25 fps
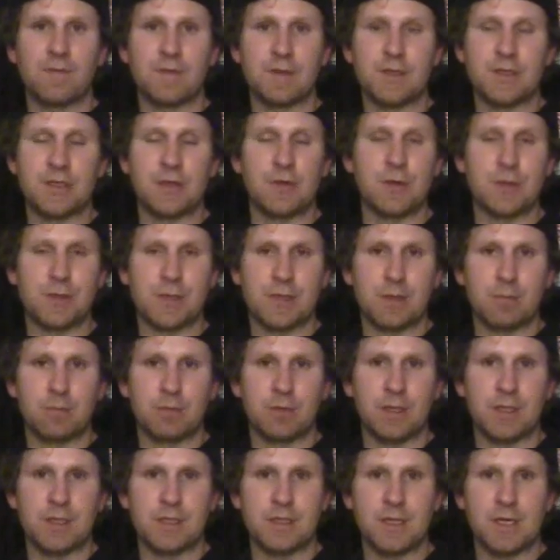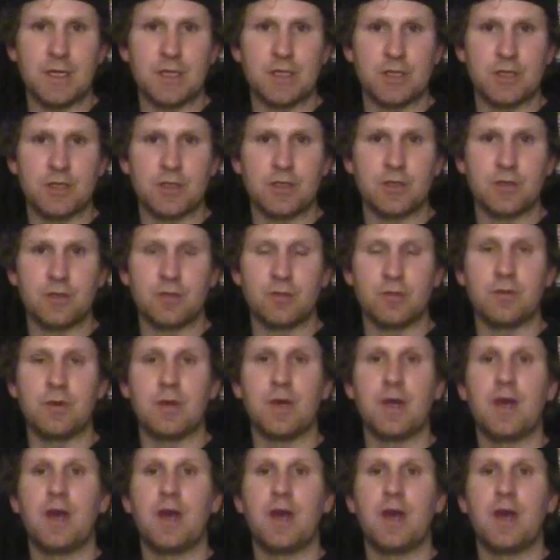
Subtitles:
the series on the PlayStation 2.